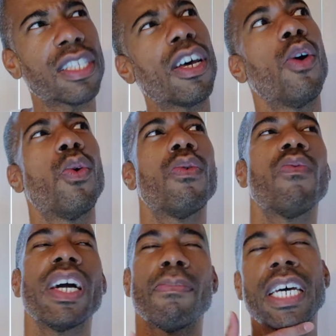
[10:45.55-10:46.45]
So
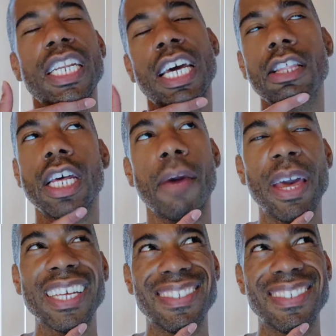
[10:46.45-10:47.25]
wait a minute, now that I'm